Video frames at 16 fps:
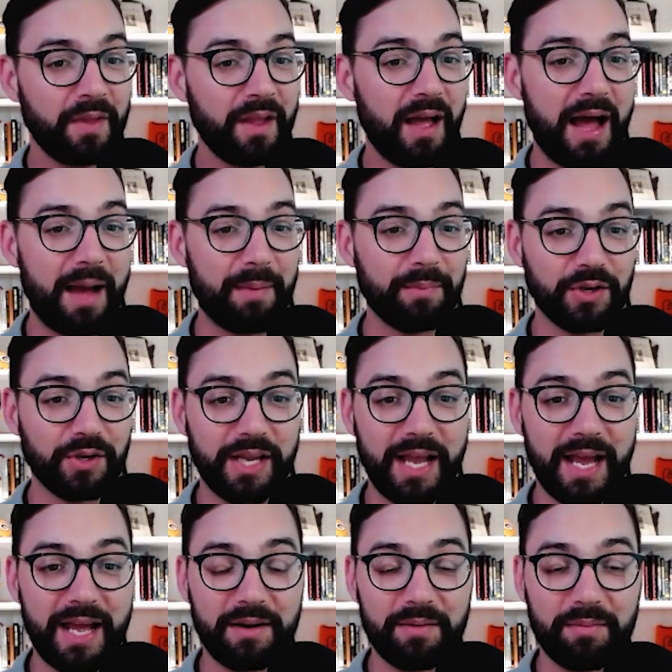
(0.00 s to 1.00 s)
I'm looking
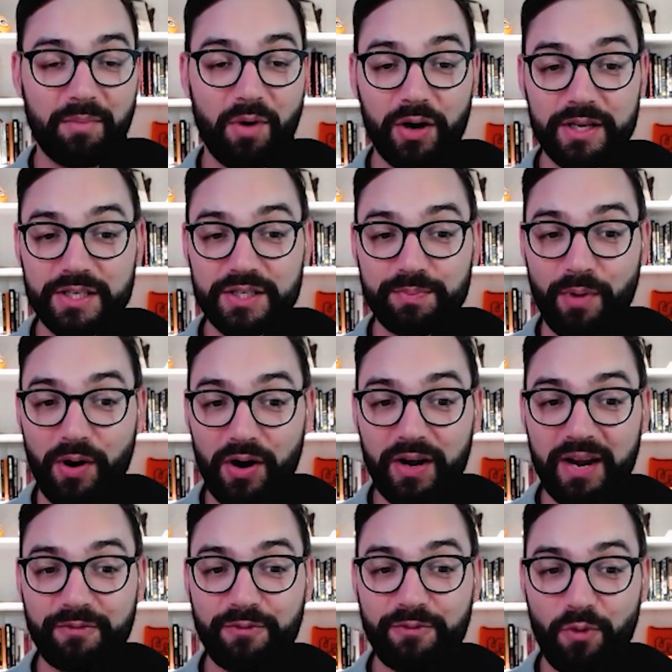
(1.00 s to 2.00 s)
at Marcus Smart at
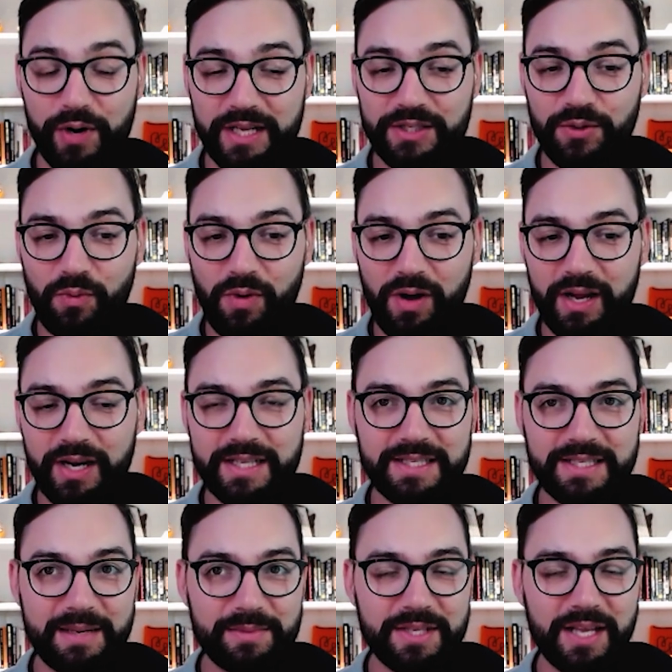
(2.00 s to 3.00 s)
40-1. It
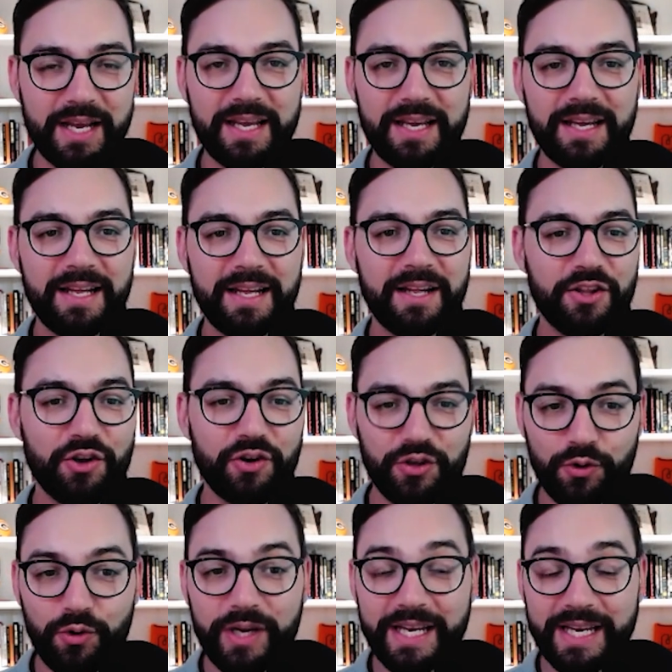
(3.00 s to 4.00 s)
seems like you
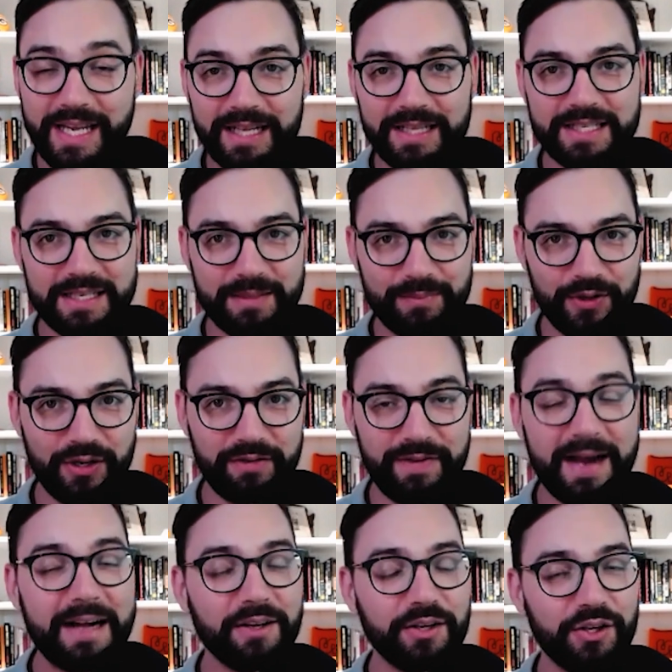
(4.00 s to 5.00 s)
can get some good
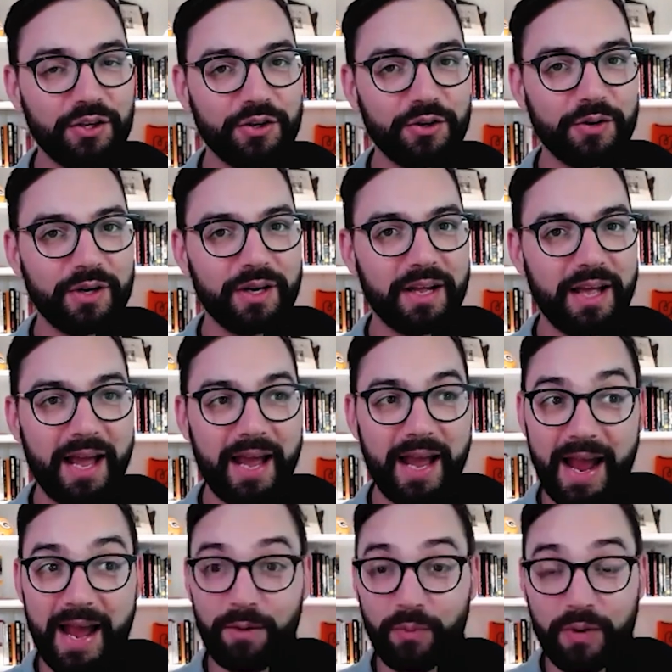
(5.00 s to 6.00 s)
value.
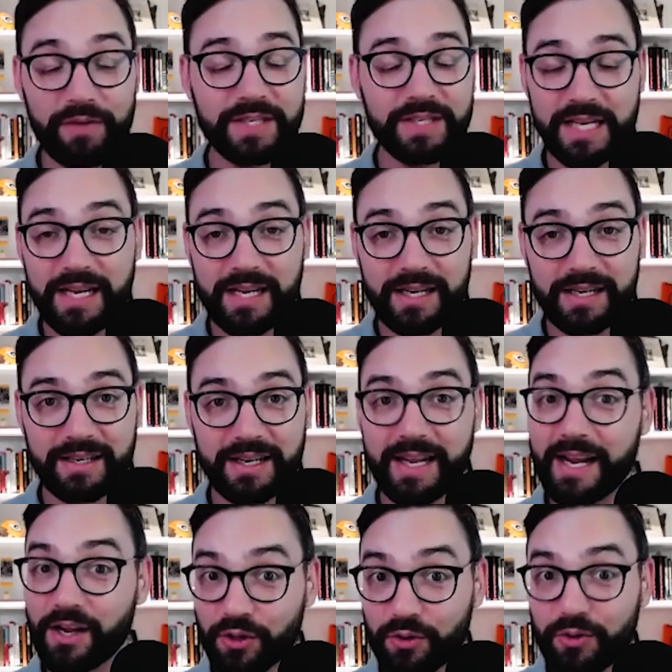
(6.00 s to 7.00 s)
And we've seen,
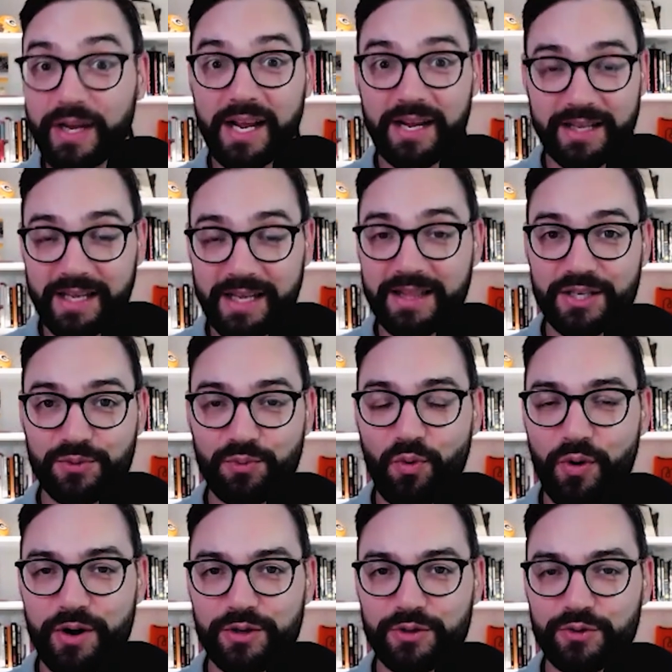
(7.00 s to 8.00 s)
including in this
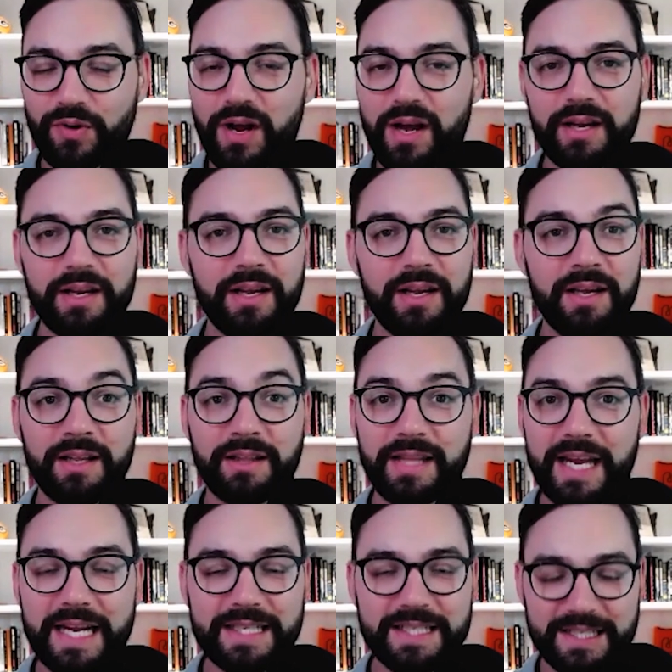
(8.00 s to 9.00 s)
Warriors run, that
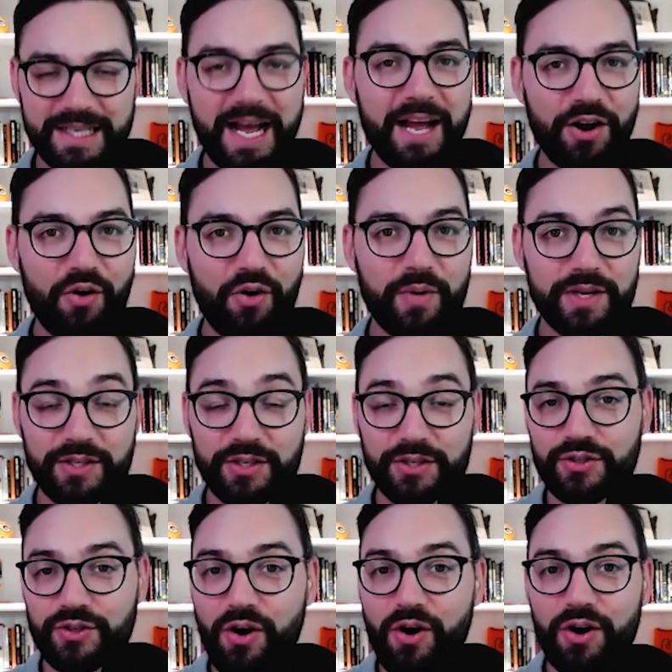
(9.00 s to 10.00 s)
it's not always the
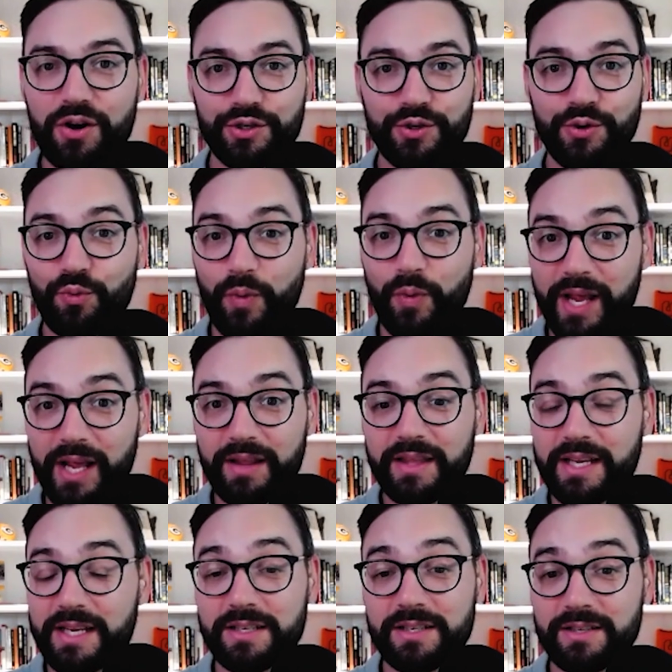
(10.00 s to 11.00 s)
stars who win
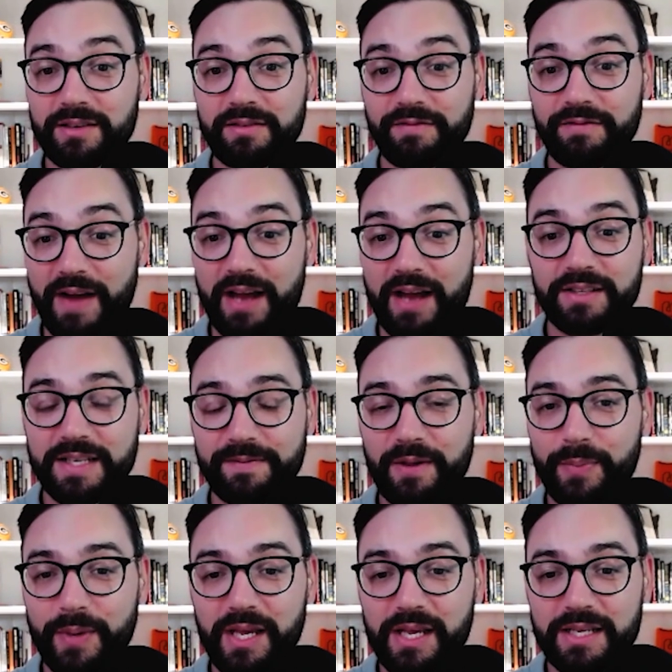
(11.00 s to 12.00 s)
these finals
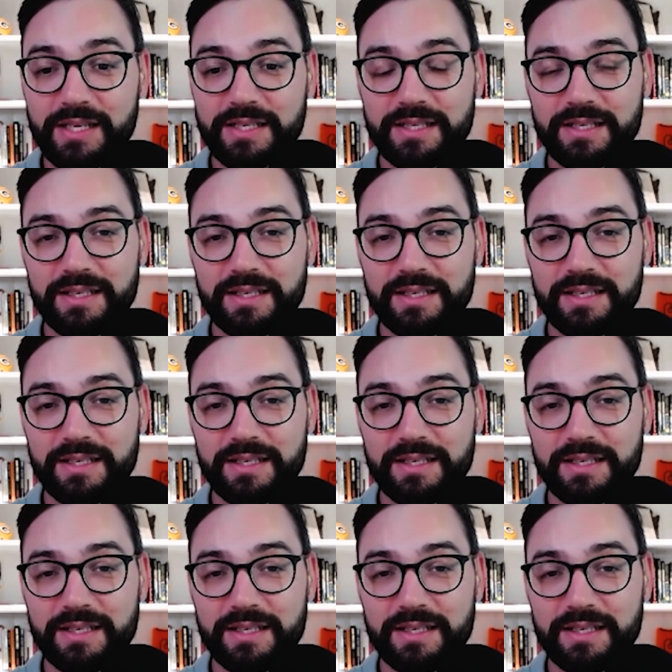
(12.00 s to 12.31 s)
MVPs.